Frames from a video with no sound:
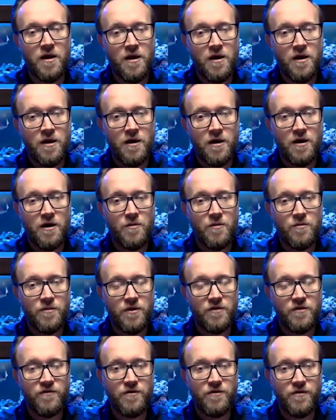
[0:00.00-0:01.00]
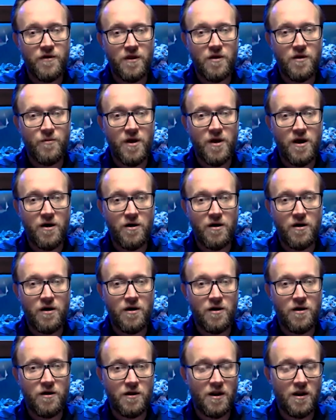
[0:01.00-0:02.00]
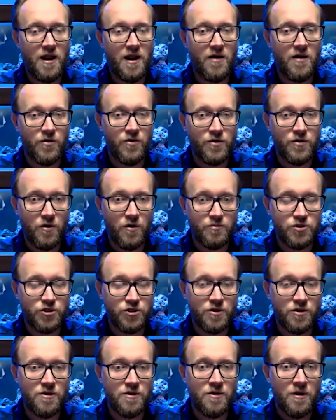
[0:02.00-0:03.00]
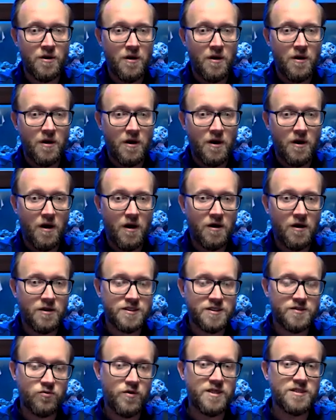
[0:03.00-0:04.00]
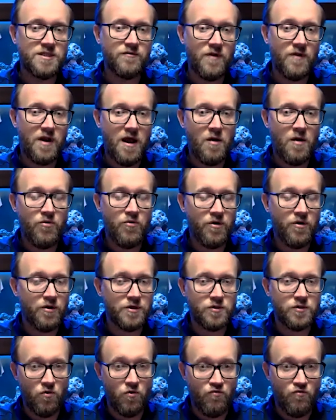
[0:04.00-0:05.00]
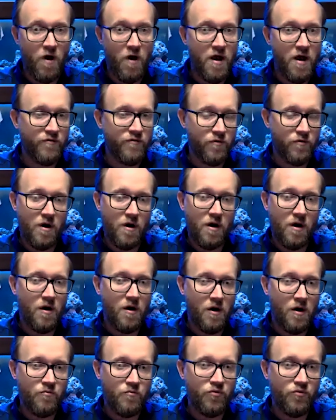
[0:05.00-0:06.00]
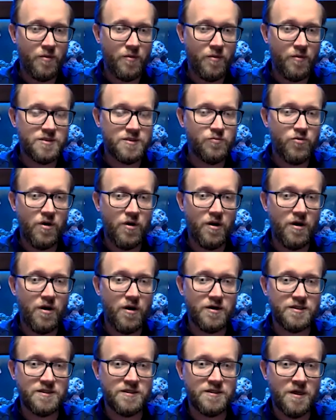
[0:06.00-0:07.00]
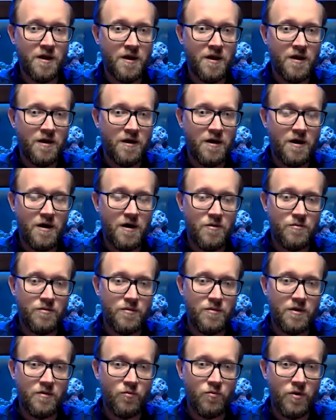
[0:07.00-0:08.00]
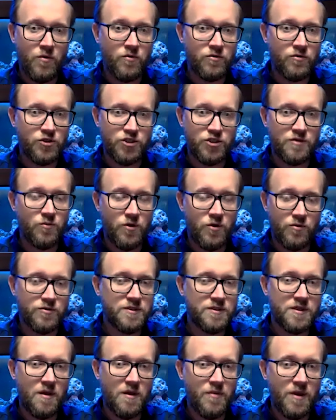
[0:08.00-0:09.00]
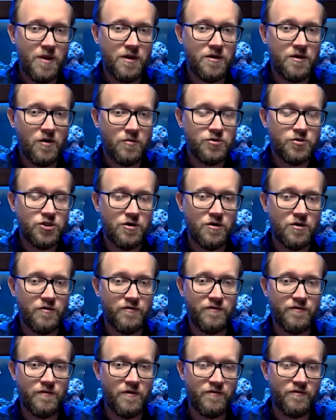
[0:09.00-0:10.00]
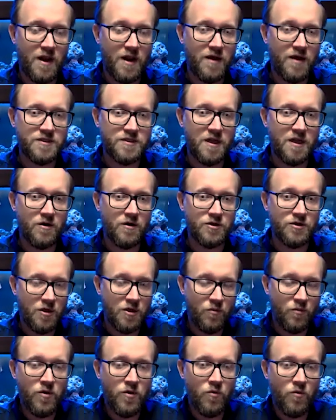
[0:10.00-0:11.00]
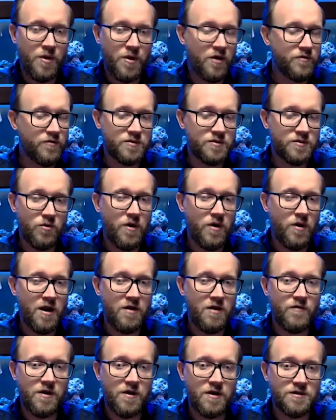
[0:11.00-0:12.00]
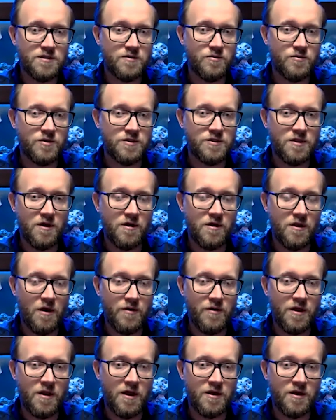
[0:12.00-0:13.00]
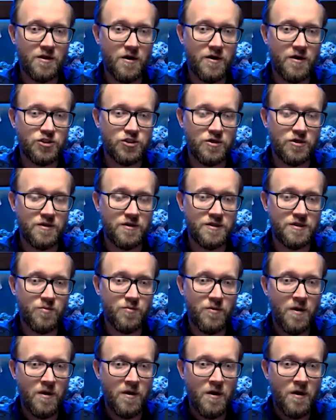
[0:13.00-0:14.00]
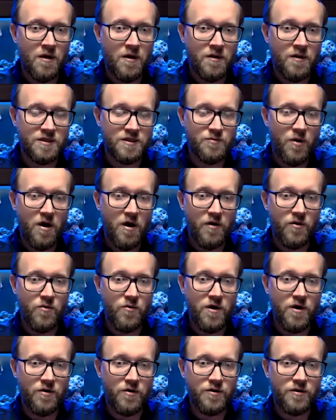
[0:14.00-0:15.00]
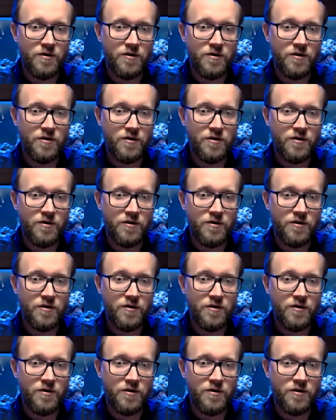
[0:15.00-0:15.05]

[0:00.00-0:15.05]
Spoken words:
If you think about cloud adoption, our suite of cloud products will rival our on-premise products, and we will see a big adoption of cloud technology, and we will be able to support any of the customers that are going that direction in this part of the world.